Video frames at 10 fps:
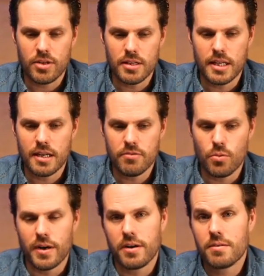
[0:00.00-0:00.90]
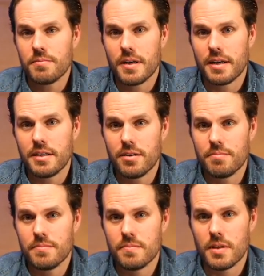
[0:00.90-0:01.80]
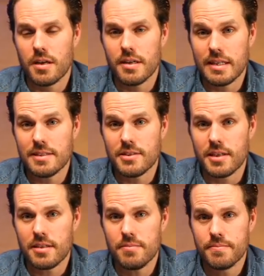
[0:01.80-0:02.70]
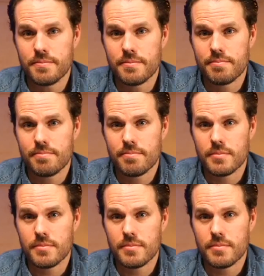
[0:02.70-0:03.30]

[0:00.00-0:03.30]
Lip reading: have a live choir on here, in sync,